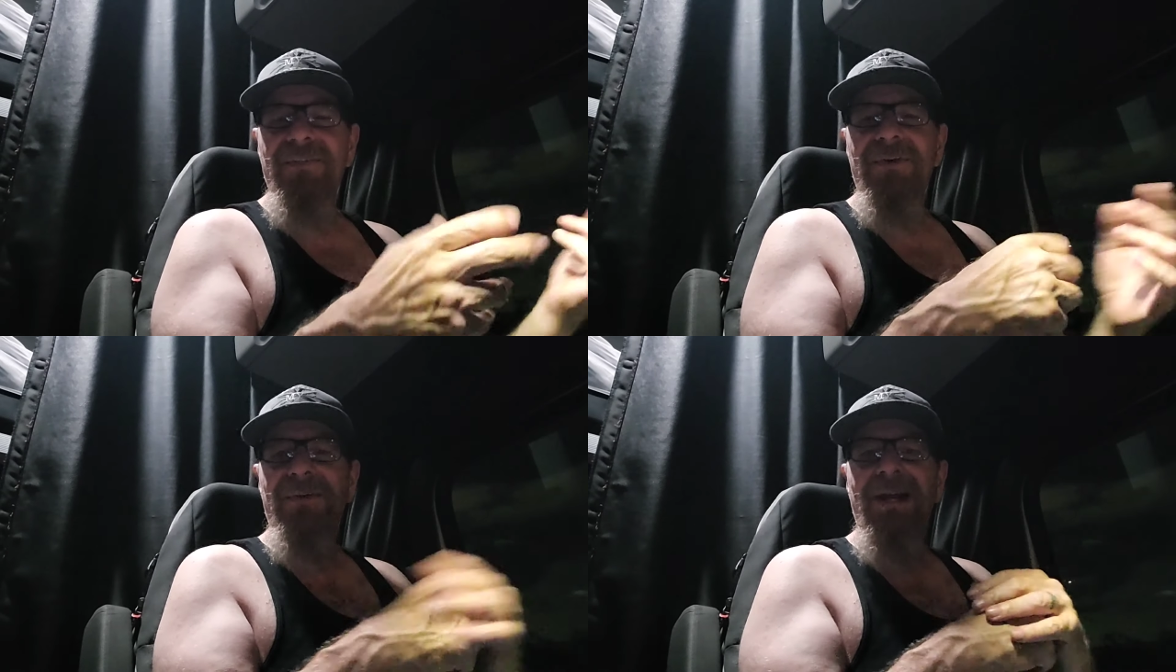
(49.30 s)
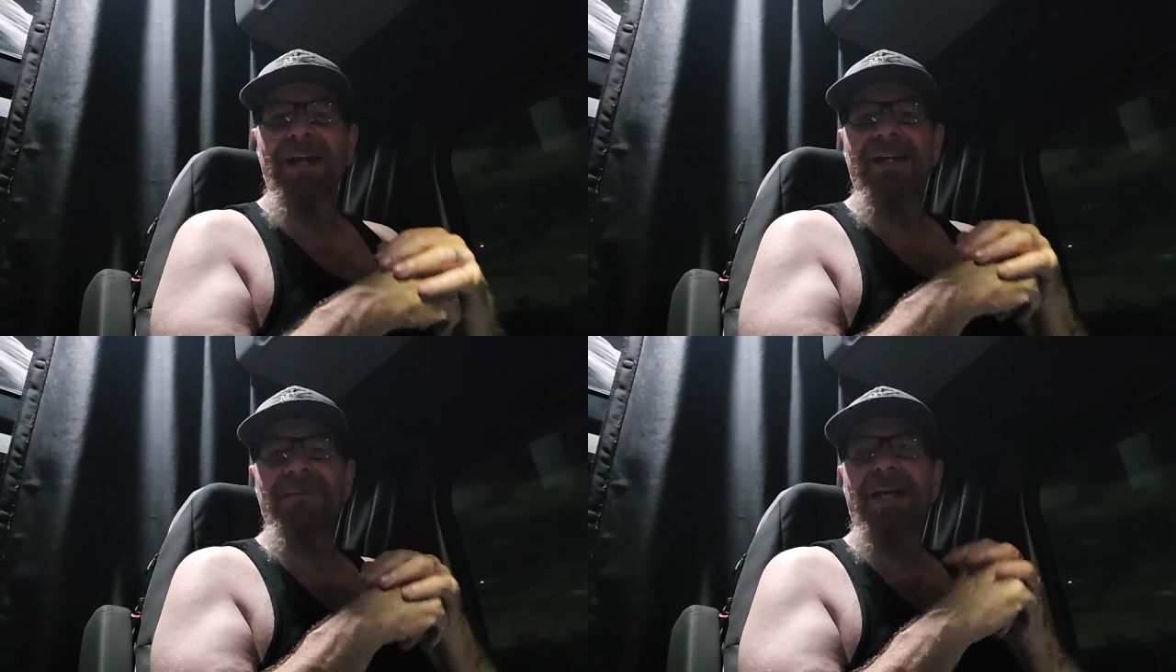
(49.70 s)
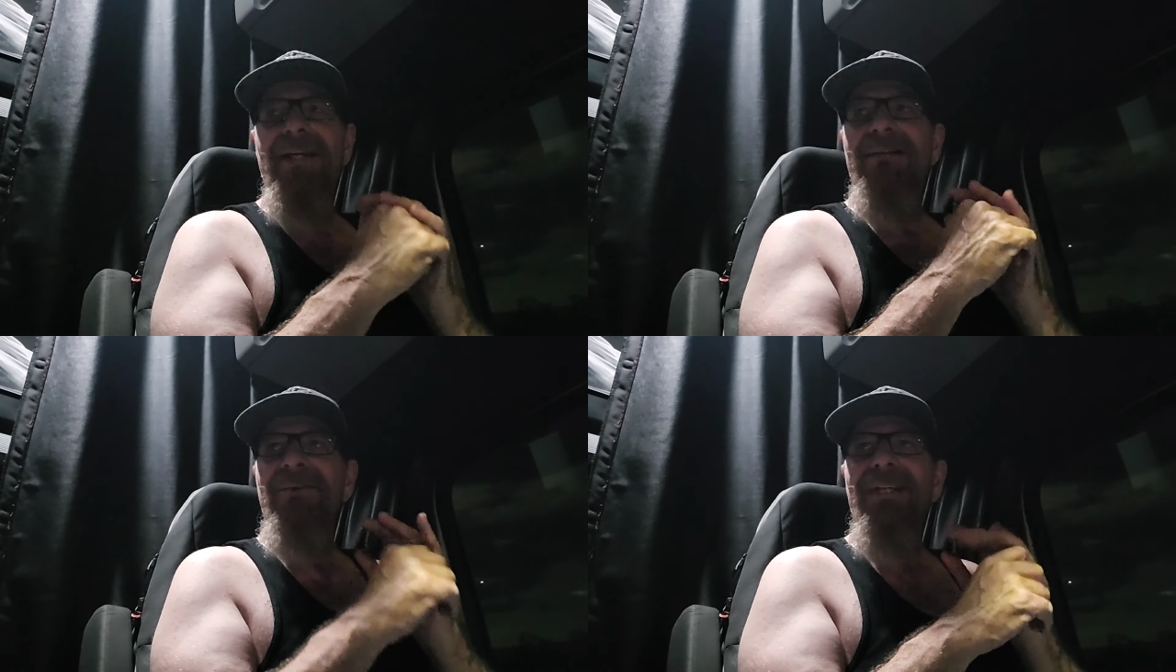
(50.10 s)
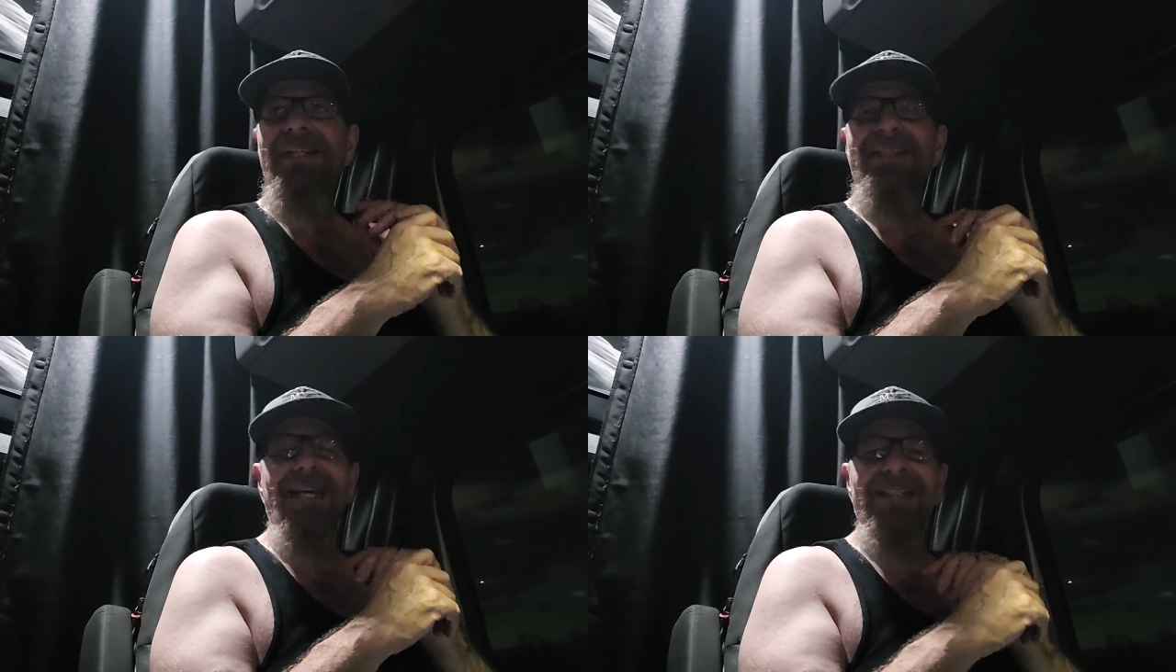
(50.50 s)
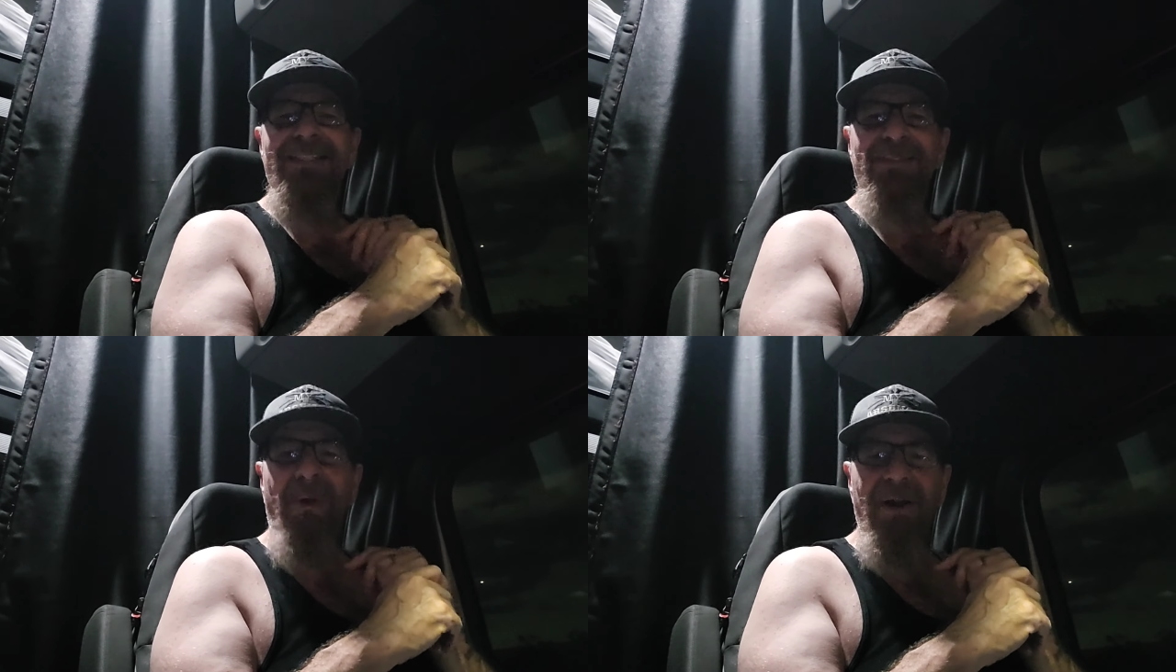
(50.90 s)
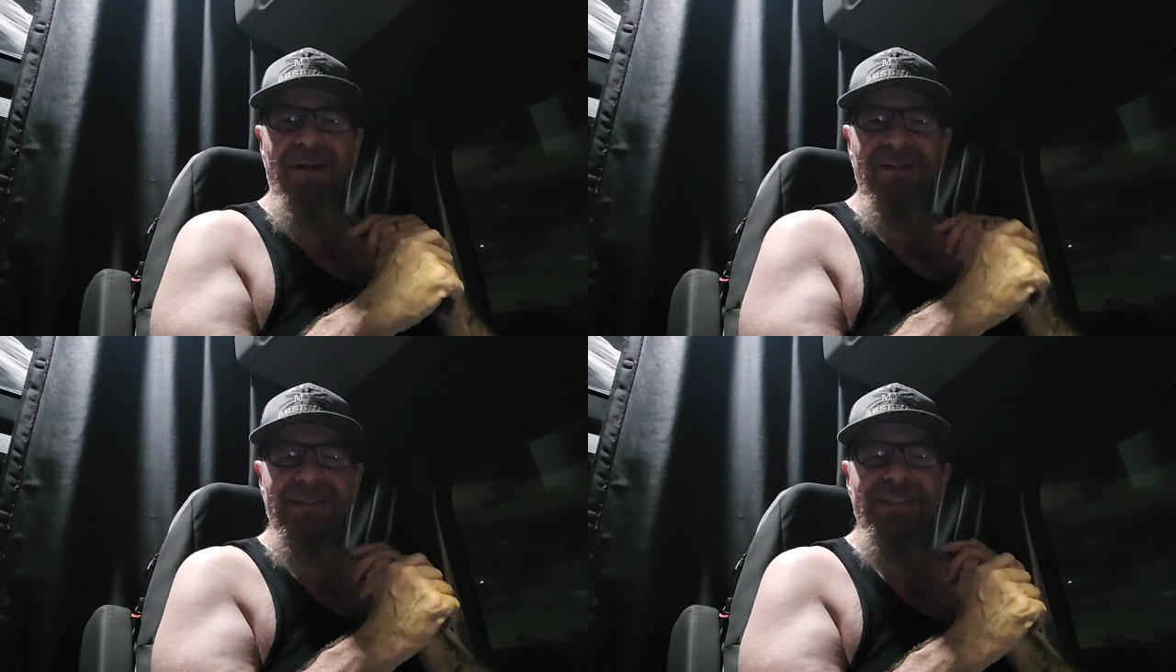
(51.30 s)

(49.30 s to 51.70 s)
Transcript: on the ground. I'm like, what is that sparkly